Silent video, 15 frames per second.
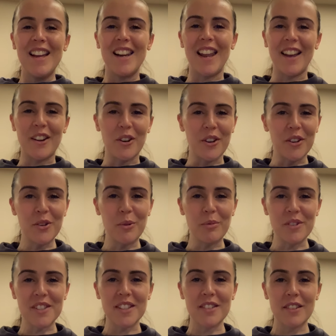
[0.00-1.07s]
like in
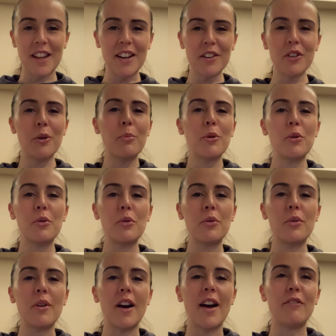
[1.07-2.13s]
a
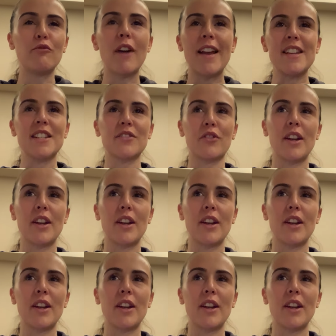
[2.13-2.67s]
normal race,